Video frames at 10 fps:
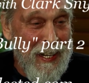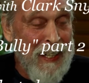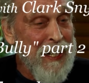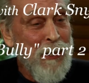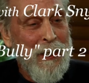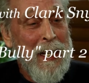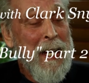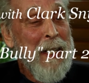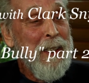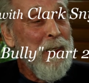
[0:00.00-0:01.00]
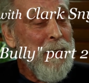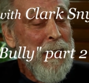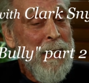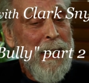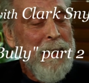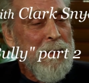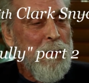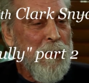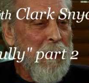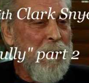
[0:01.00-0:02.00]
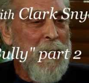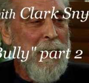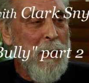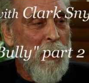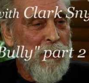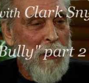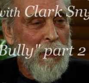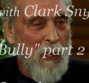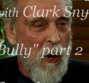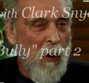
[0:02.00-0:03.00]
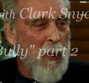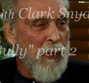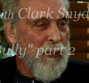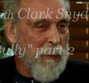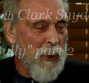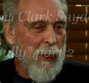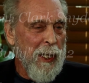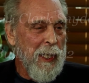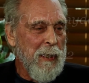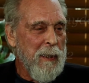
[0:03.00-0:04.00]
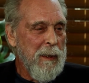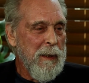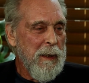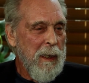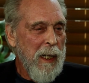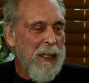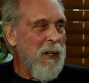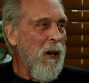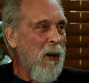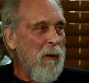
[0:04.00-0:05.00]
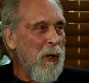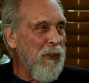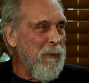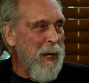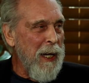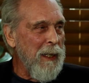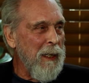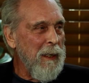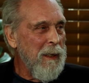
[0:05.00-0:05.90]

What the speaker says: And not only, the feeling was I was almost a Marine. I'd almost made it.